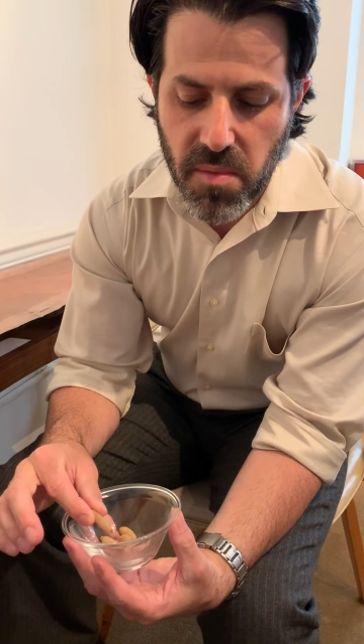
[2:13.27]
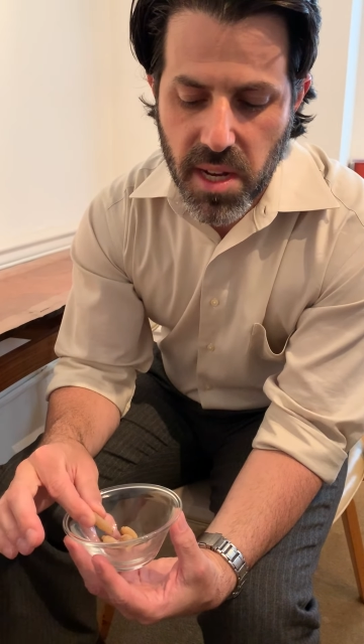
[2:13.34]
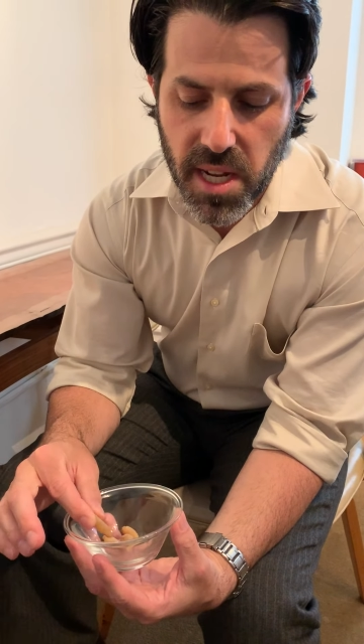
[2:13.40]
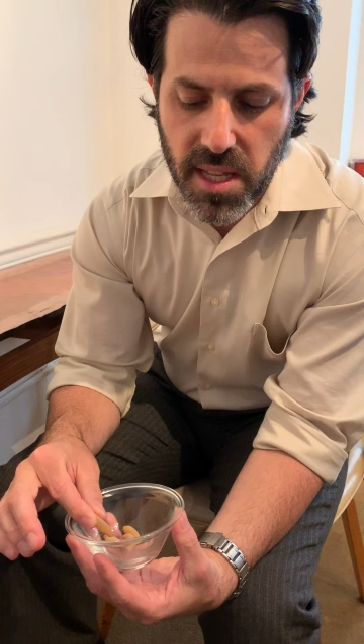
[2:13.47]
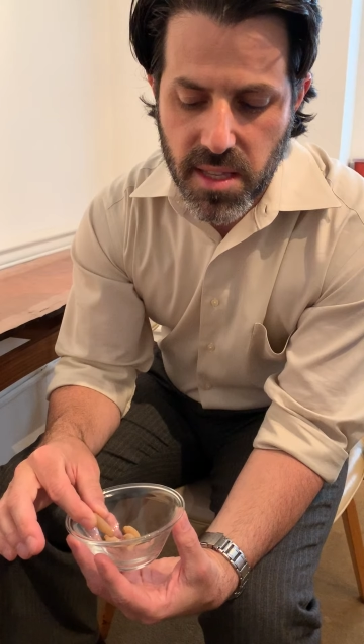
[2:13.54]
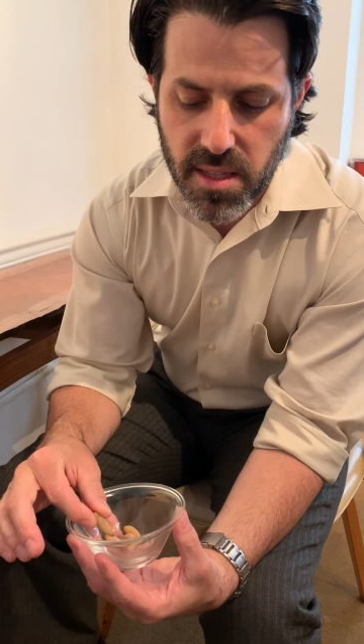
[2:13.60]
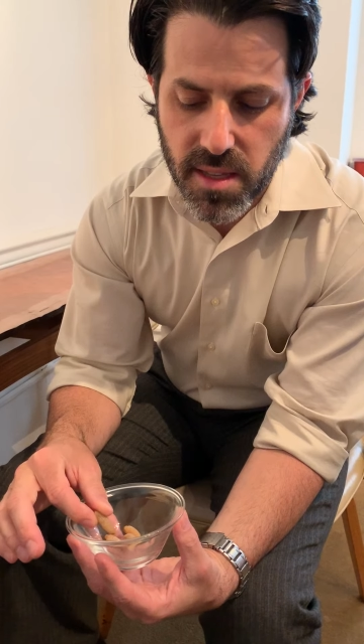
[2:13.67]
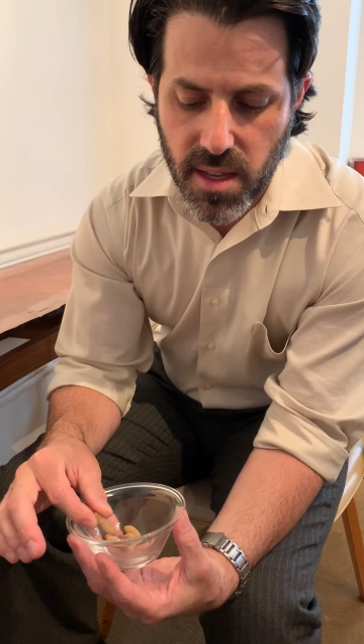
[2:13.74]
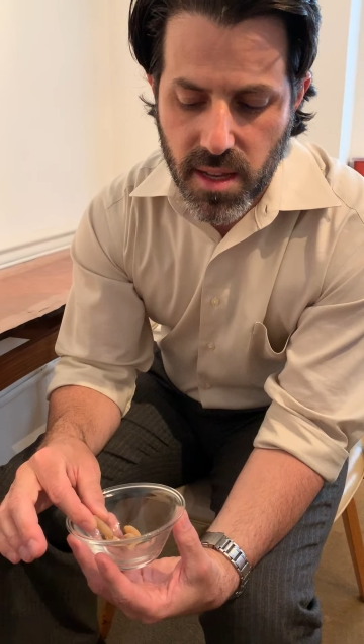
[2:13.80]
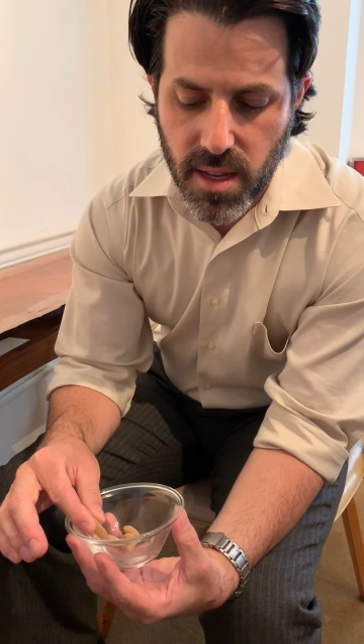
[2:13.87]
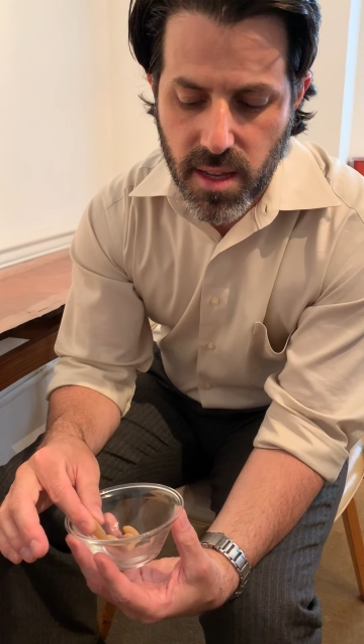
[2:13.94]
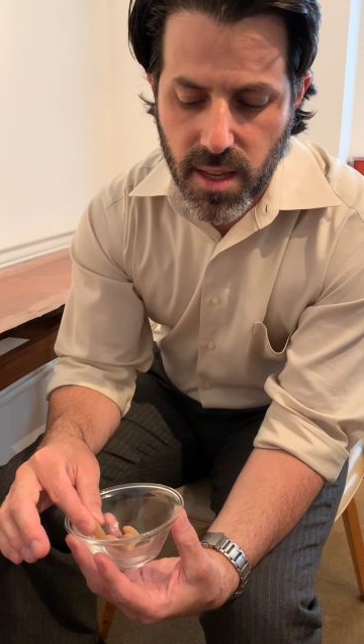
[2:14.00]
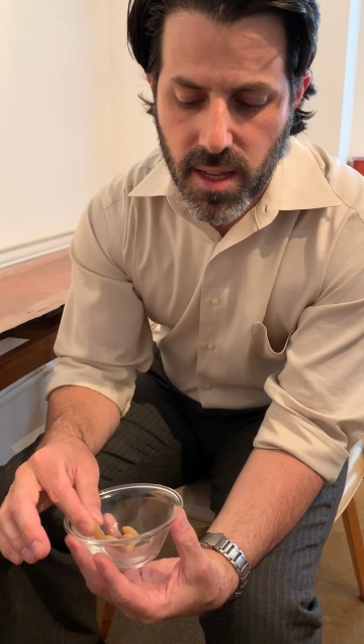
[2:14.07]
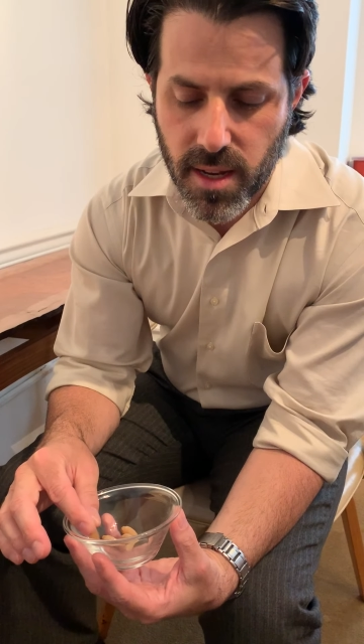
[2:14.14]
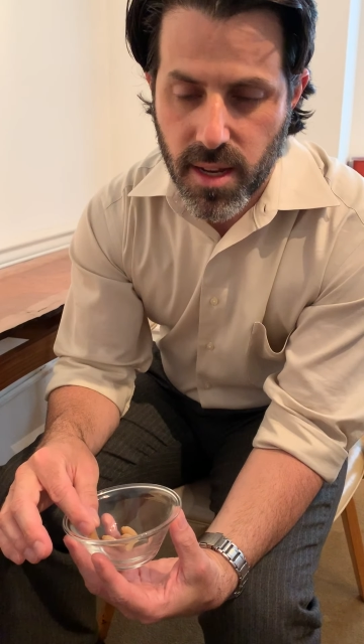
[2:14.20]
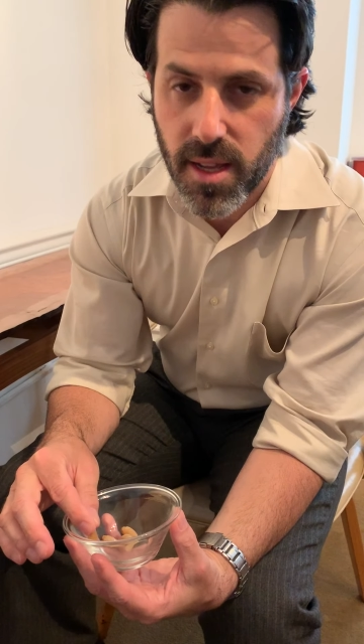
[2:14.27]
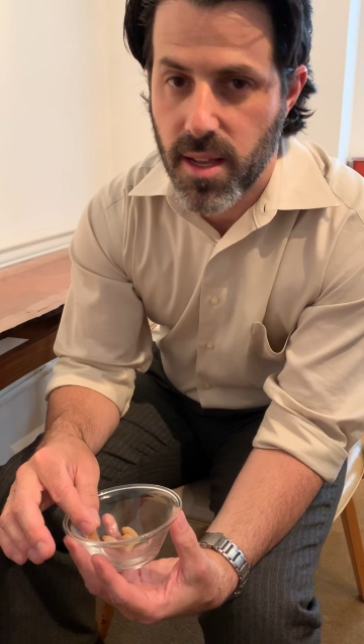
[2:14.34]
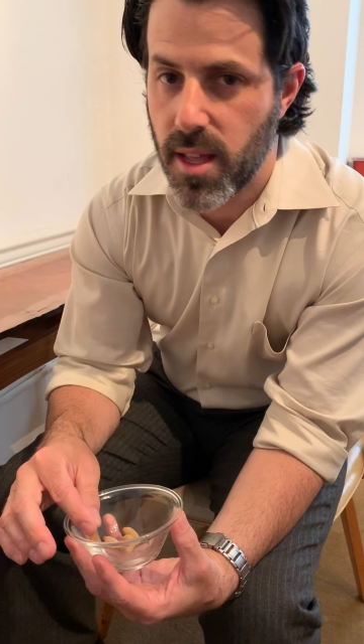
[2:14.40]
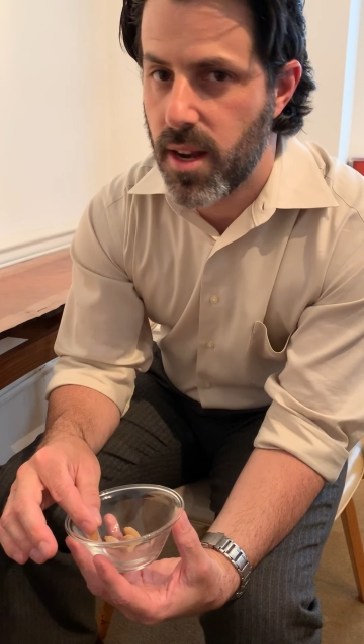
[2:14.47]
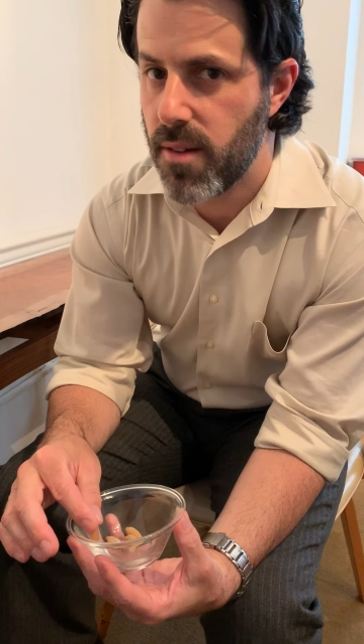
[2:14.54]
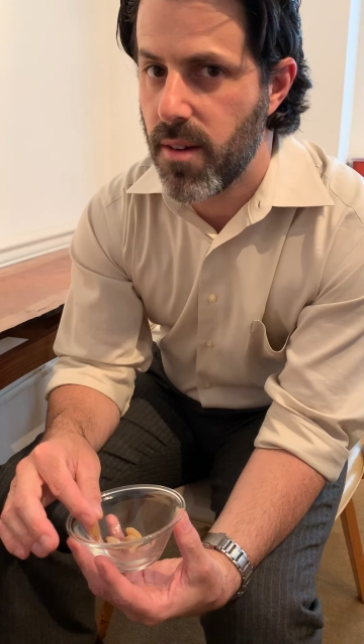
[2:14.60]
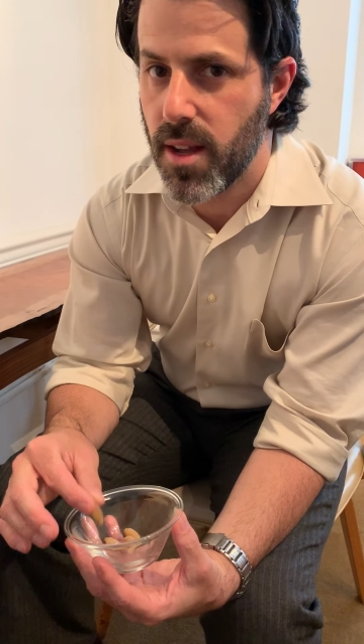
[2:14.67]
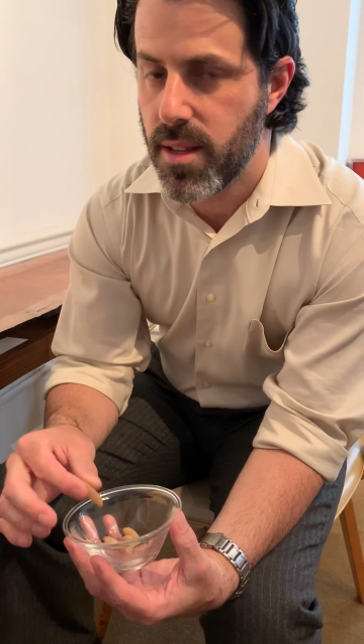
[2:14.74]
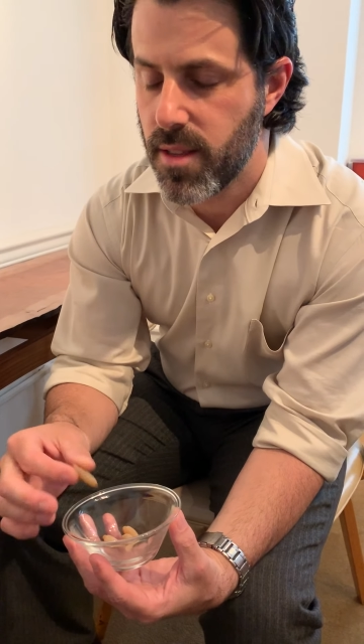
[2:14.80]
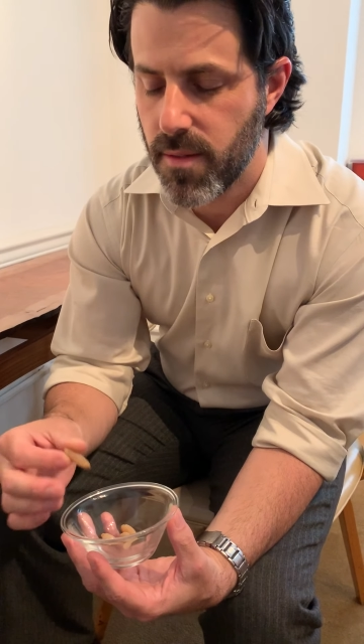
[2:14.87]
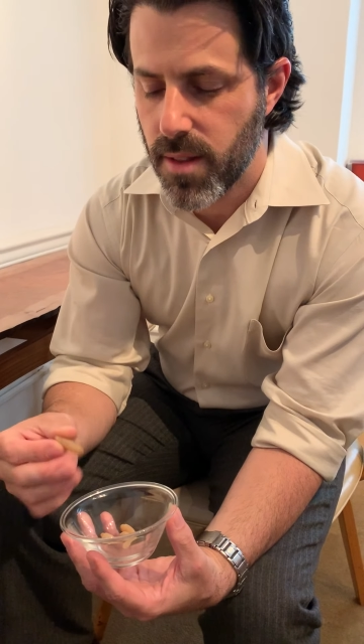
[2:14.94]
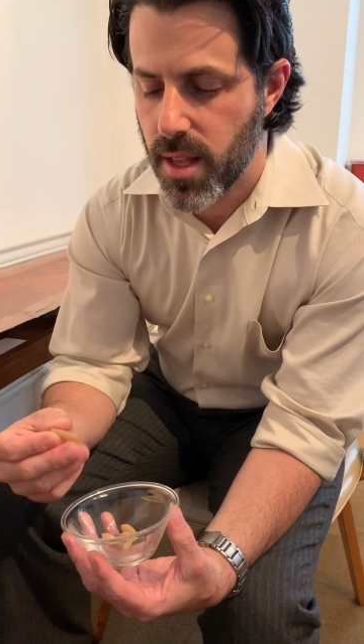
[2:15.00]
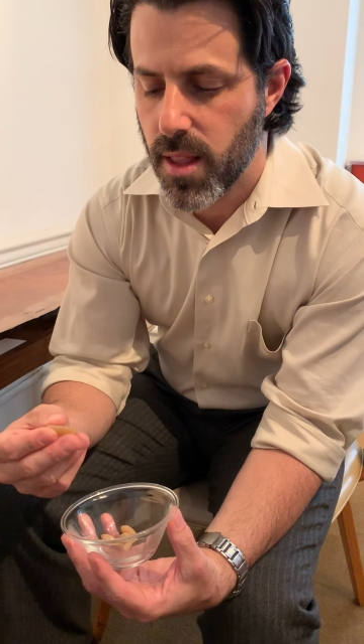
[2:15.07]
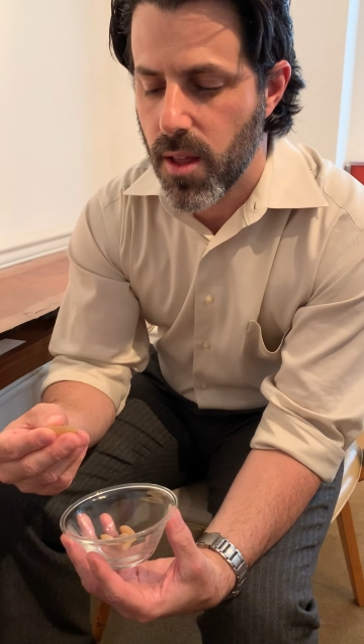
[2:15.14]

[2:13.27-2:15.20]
minutes in a relatively